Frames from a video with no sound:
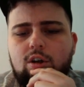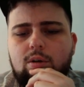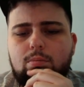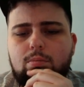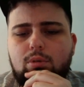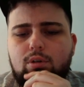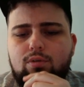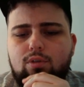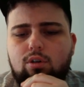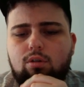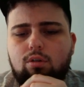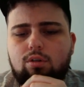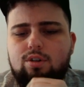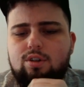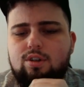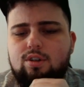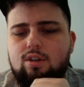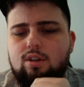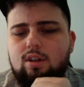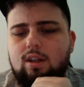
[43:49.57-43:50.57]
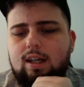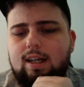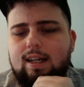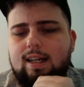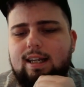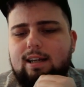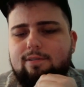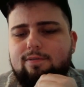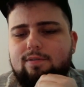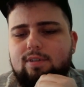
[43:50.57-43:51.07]
Move across to the
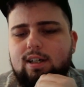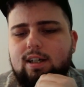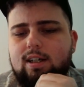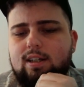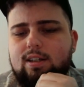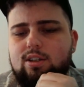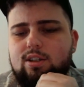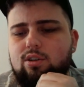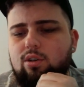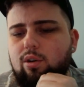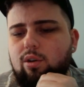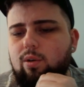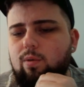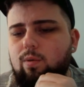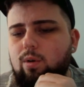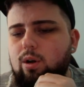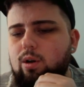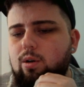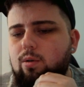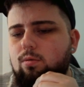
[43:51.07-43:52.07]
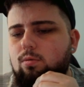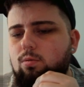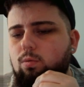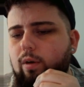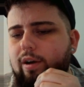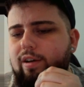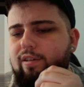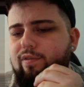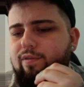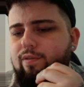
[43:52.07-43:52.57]
left-hand side of the road.
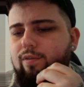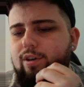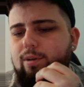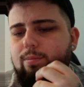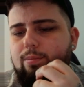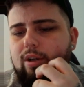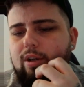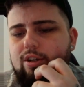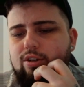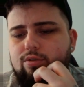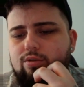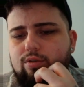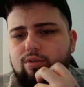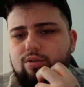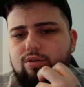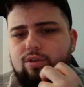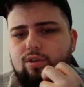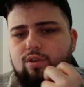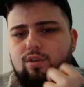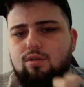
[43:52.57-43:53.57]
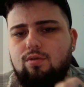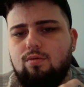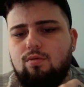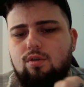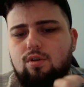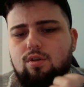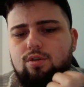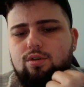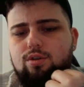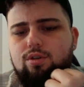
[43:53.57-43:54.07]
Wait for any pedestrians to
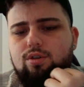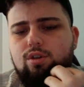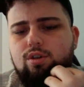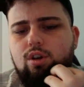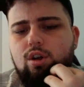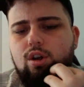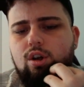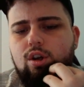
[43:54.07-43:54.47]
cross.